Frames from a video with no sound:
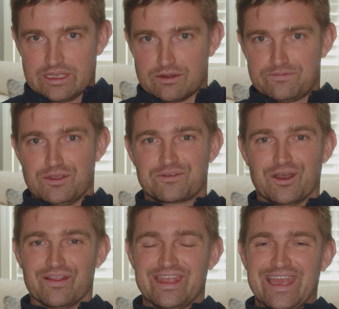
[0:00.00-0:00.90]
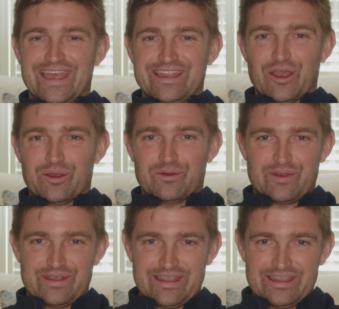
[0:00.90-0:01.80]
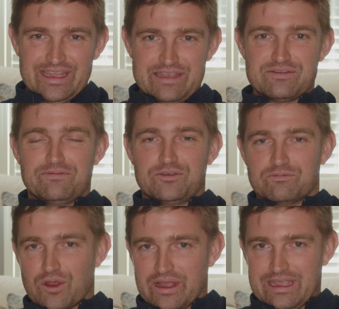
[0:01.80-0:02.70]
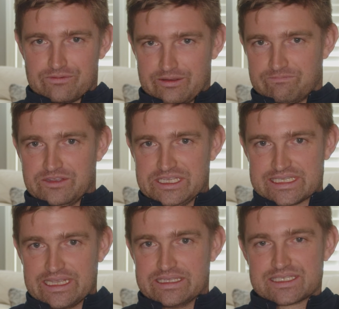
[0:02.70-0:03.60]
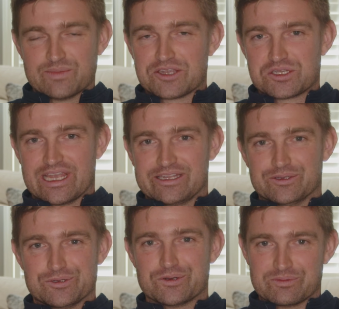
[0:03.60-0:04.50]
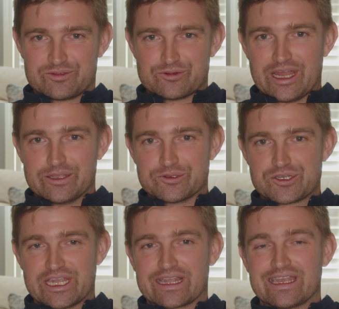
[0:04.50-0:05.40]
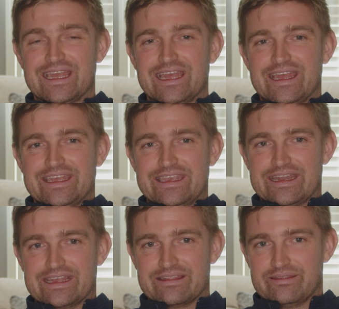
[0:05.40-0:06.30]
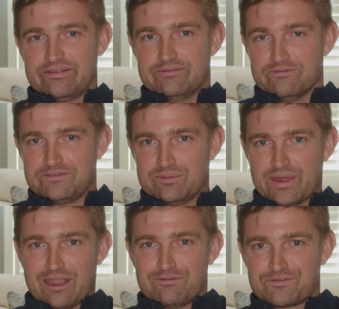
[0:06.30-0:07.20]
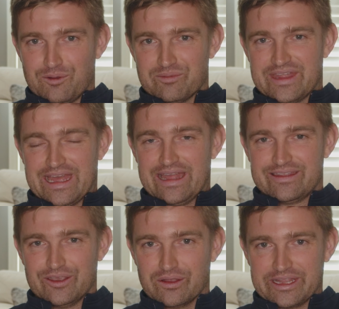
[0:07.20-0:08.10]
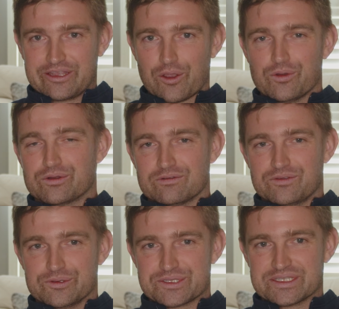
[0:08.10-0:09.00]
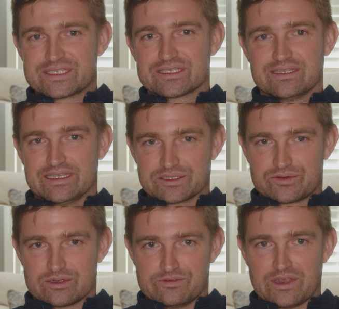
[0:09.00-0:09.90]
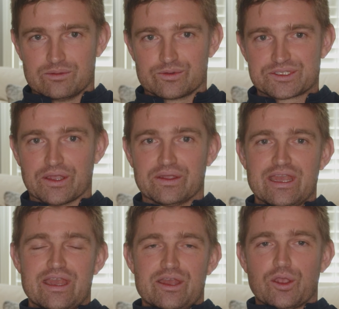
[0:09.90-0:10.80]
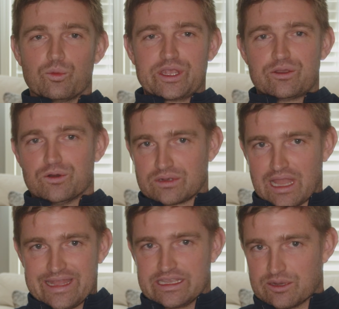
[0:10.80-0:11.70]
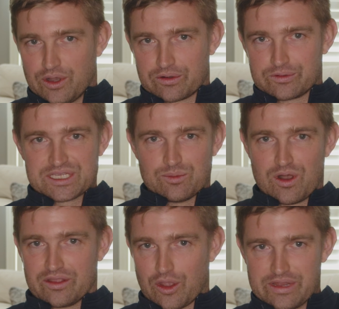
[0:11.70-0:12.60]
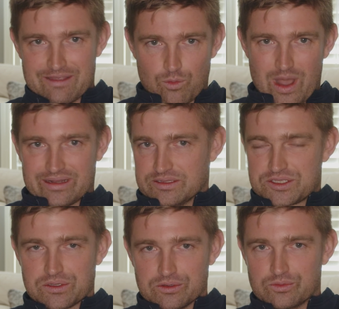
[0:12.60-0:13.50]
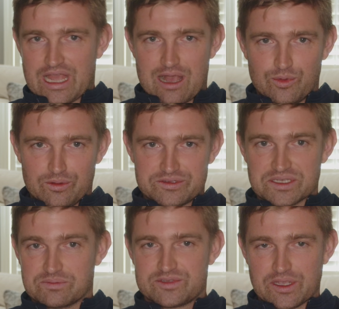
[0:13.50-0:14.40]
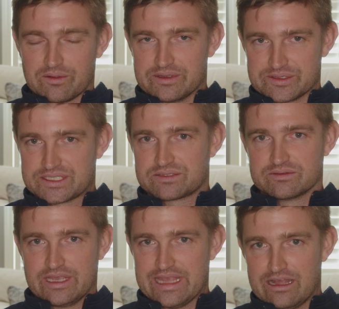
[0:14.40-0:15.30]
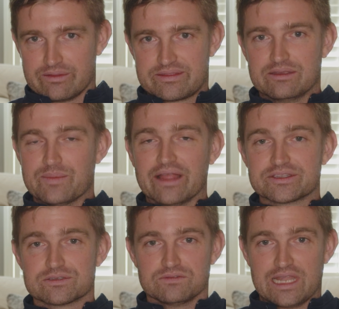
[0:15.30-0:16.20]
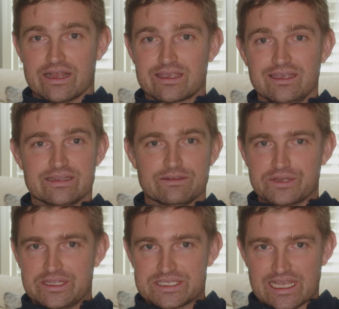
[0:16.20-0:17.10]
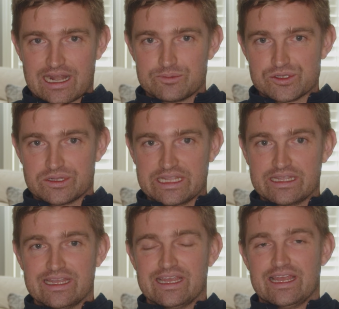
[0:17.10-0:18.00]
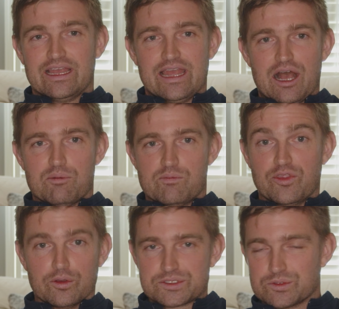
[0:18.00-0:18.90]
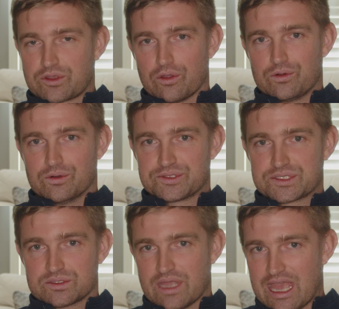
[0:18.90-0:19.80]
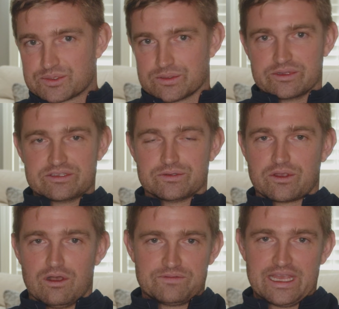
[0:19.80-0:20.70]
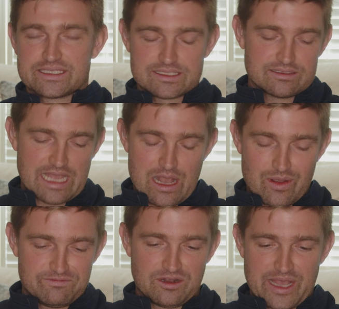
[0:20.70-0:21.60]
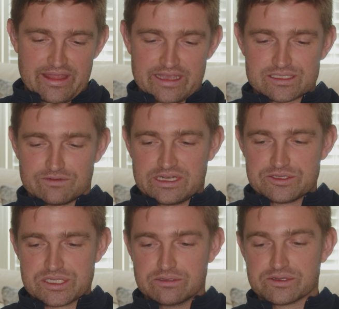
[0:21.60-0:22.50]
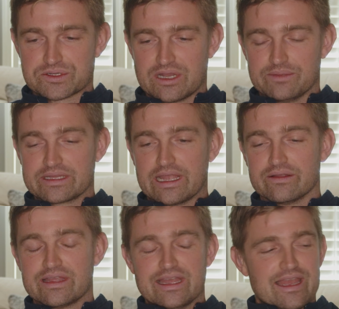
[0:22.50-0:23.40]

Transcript: even if you've got, you know, even if you've got every VC smashing down your door to, to write you a check, getting the feedback from that early cohort of users is incredibly valuable. So, you know, we caught lightning in a bottle somewhat, ODF one and two, we're humble to, you know, there's healthy amounts of luck in every startup journey um, those two cohorts absolutely took off. And that's how I feel about that sort of energy you're describing now.